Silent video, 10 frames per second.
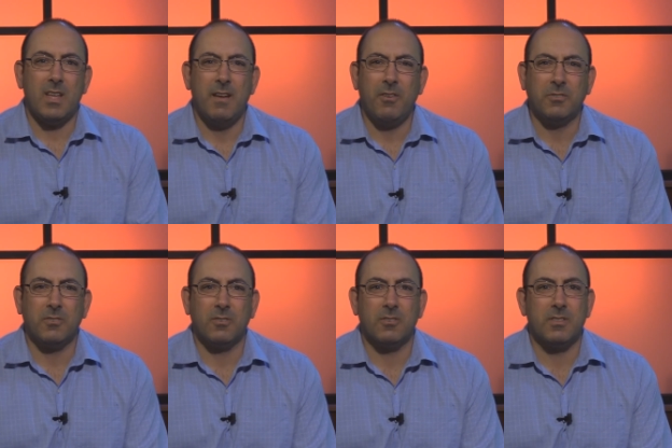I've
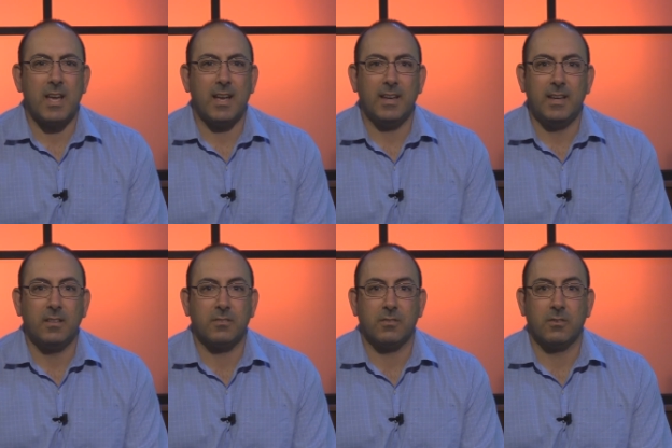also learned that
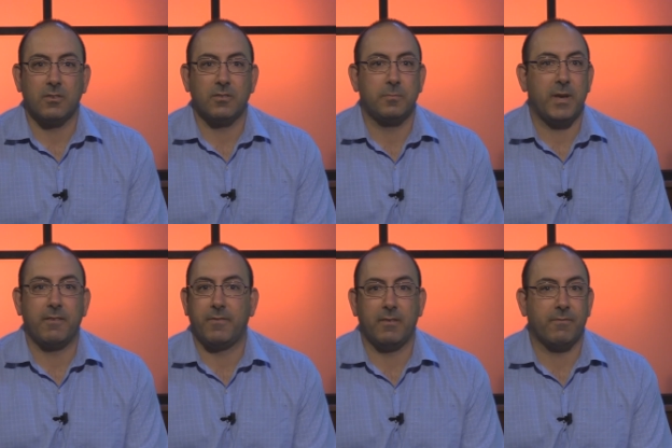English learners
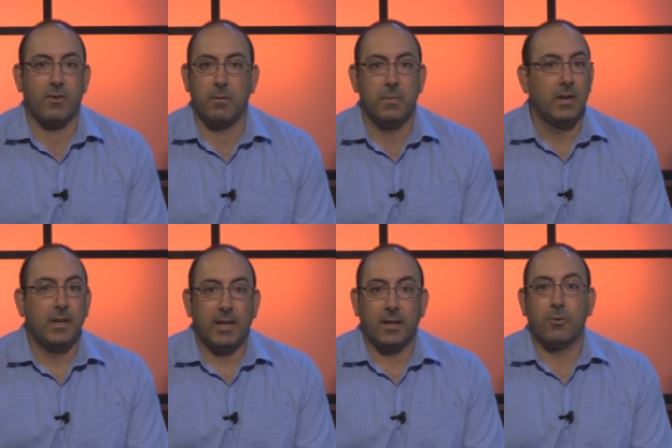benefit from
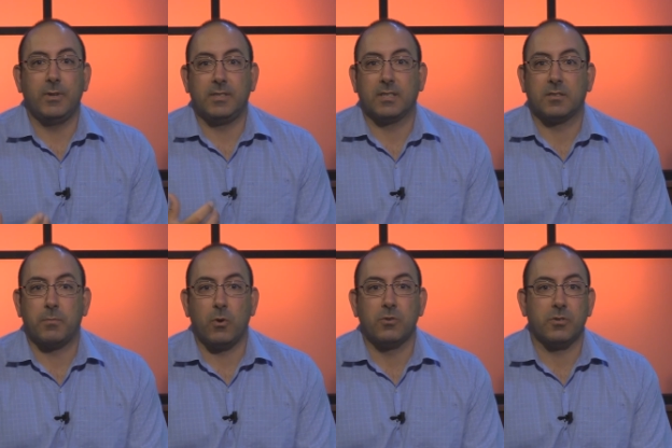increased
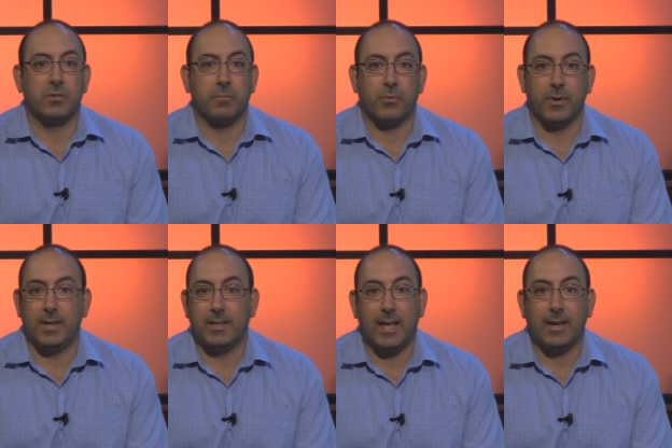exposure to
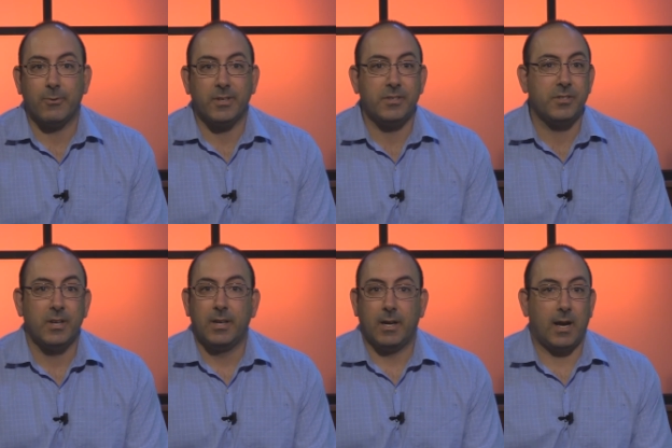print and language,
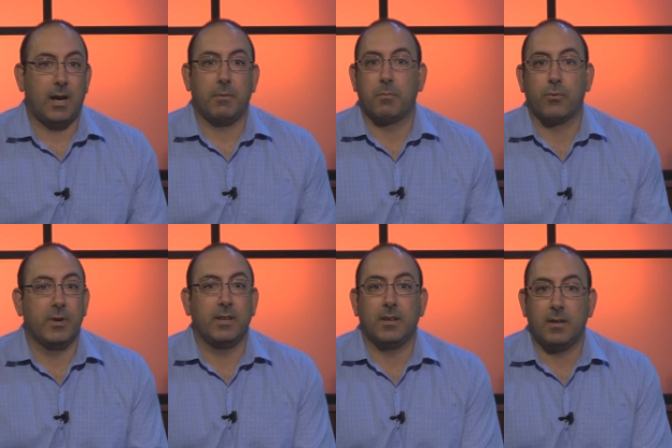um, a
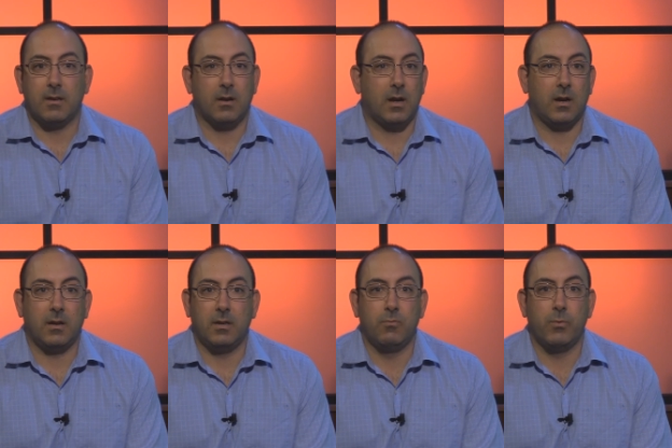print
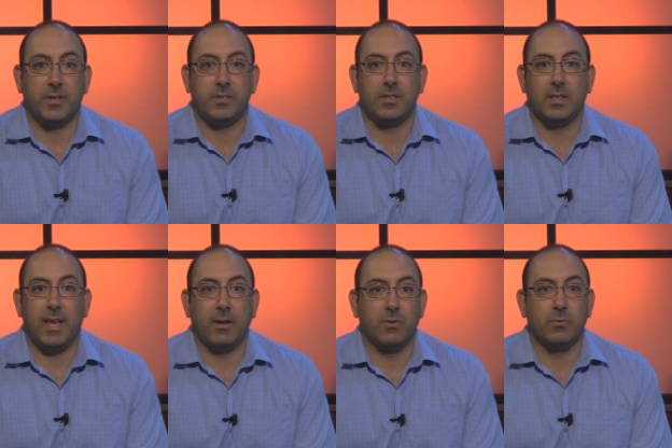uh, enriched in
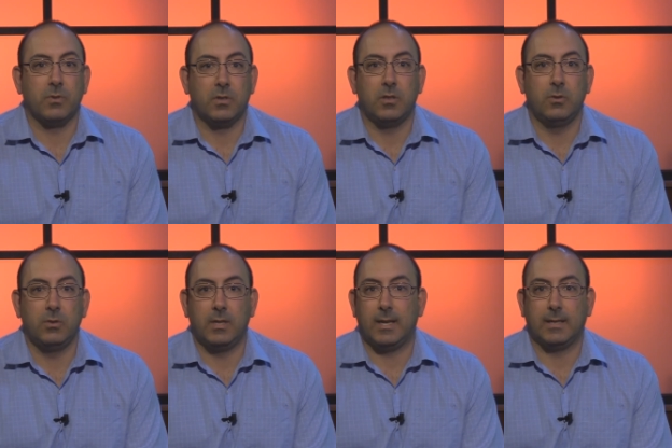language will
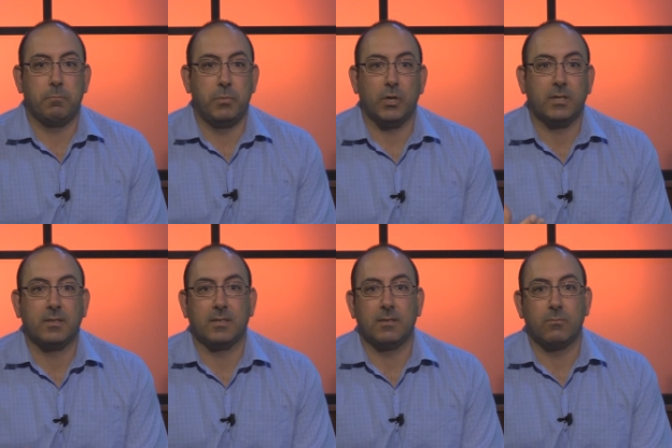include like
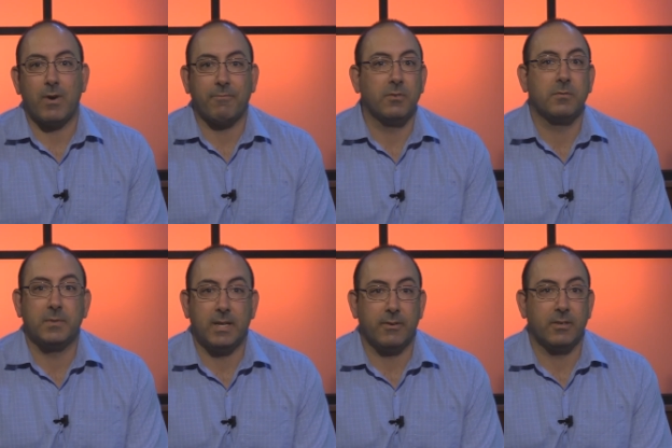books and reference
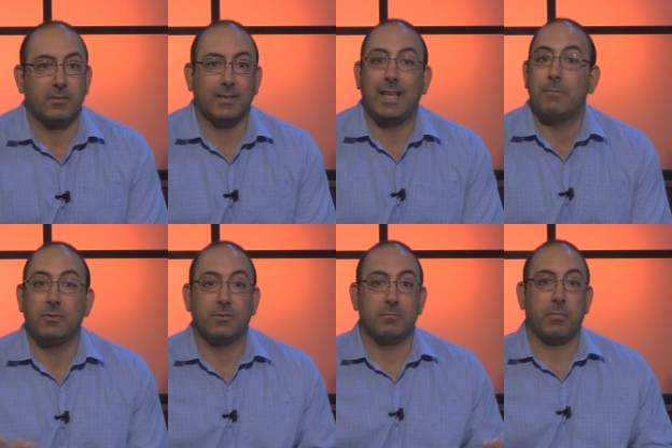materials,
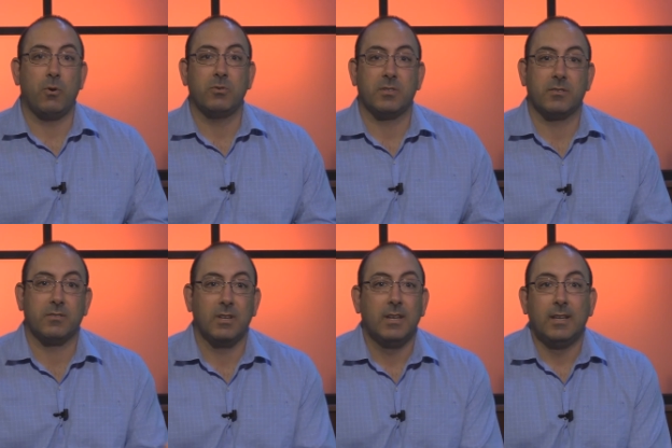labels and
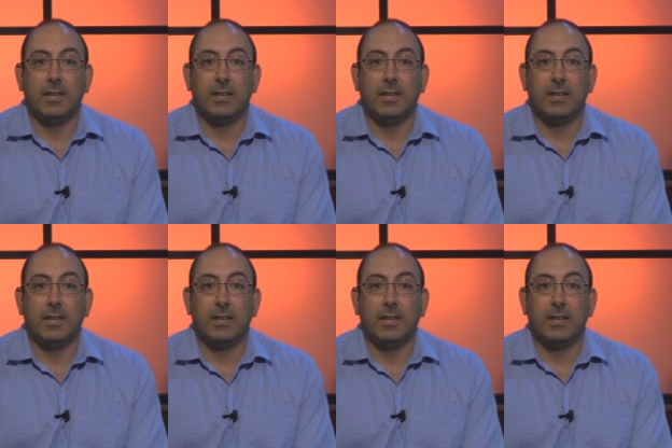posters,